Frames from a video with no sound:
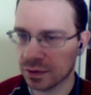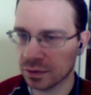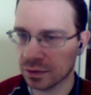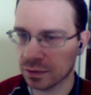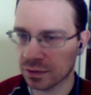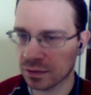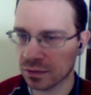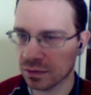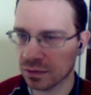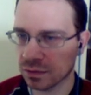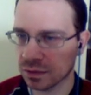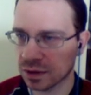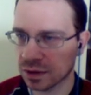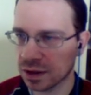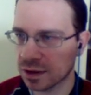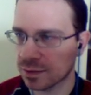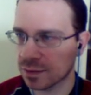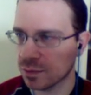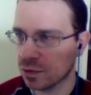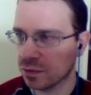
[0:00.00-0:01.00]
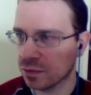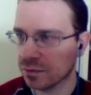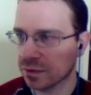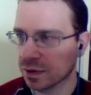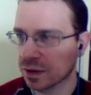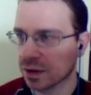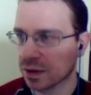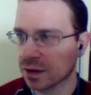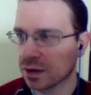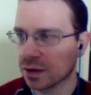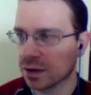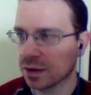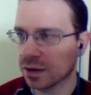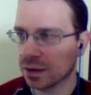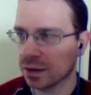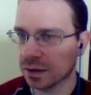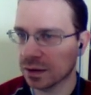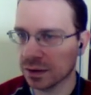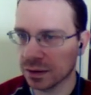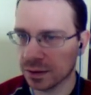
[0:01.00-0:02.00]
Because on this move,
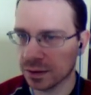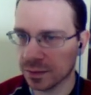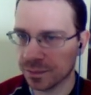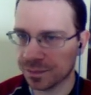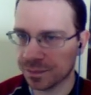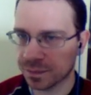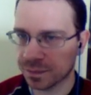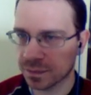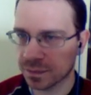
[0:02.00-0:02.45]
uh,